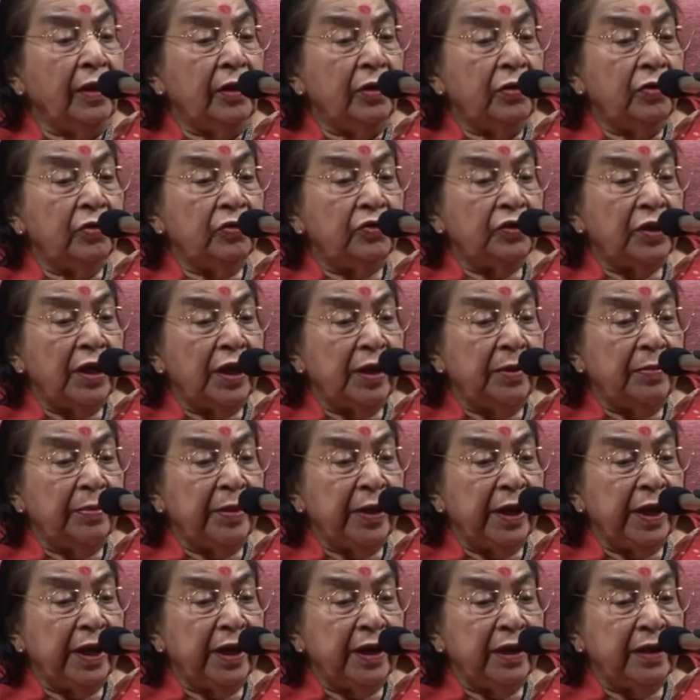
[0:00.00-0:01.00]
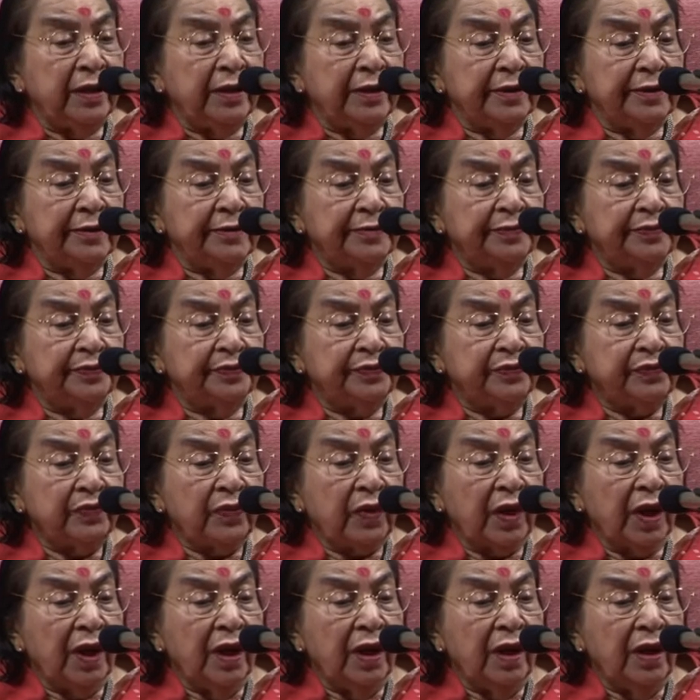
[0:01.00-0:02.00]
to celebrate
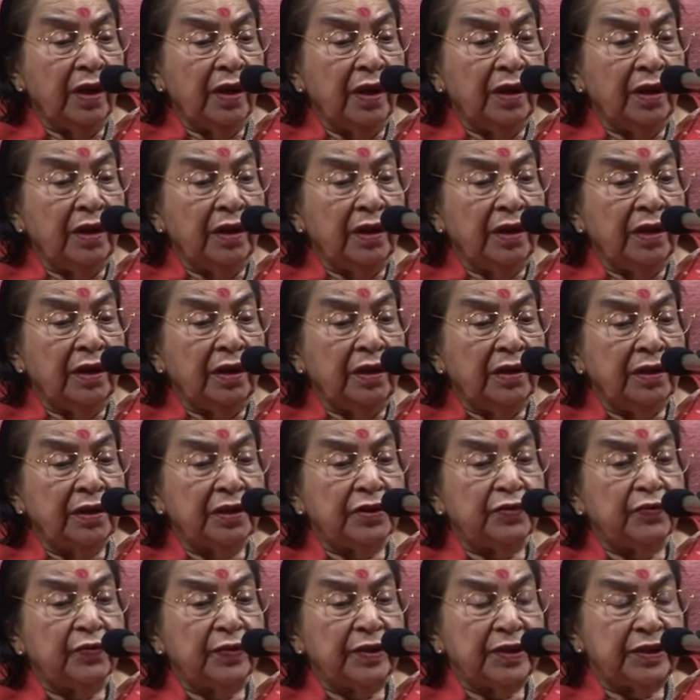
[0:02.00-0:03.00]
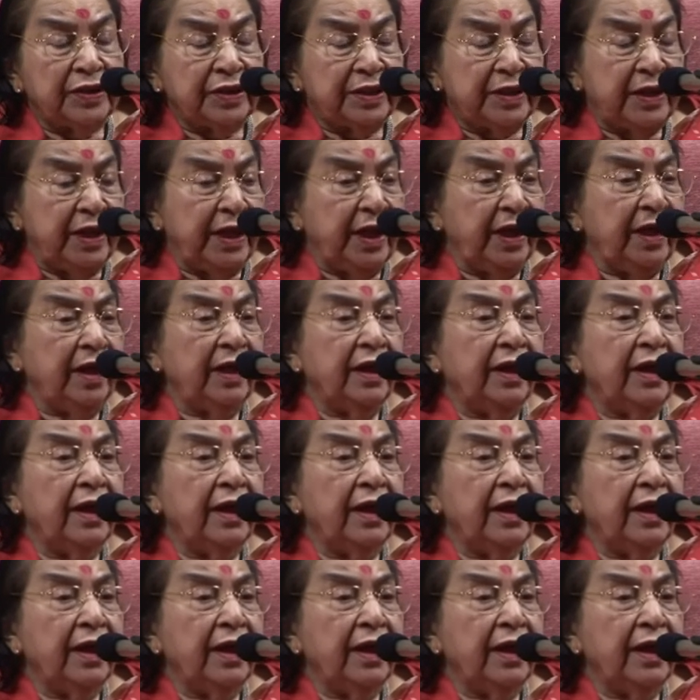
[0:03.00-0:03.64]
this first day.